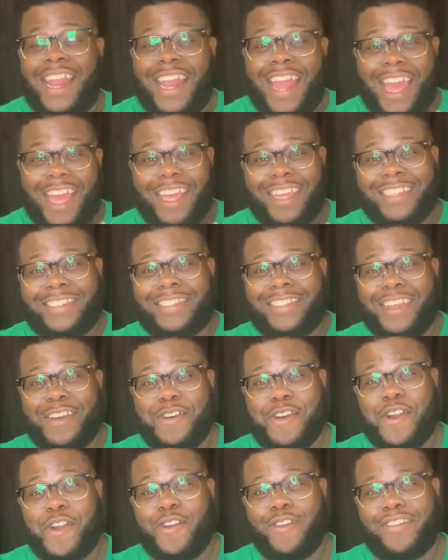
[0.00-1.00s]
like
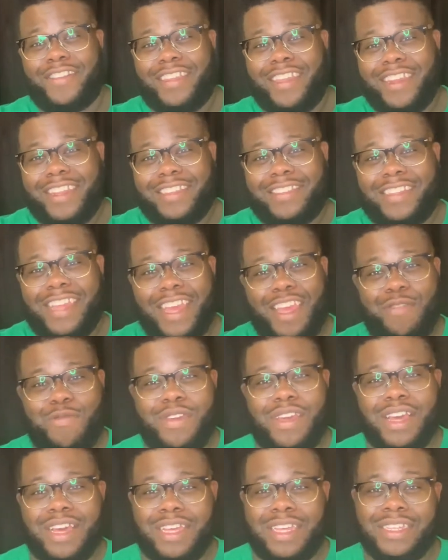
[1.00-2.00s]
still hurts to this day
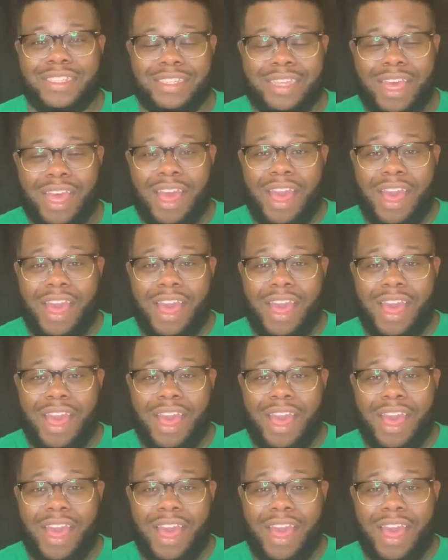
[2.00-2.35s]
because